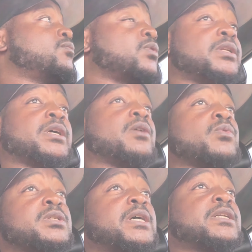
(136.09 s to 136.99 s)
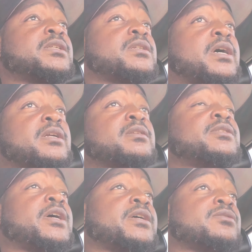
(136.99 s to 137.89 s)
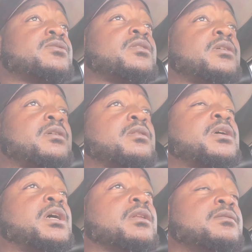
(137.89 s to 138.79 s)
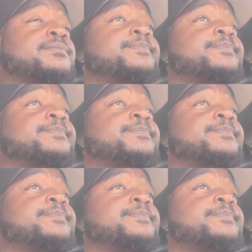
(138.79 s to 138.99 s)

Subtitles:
redid it once I decided to change the color.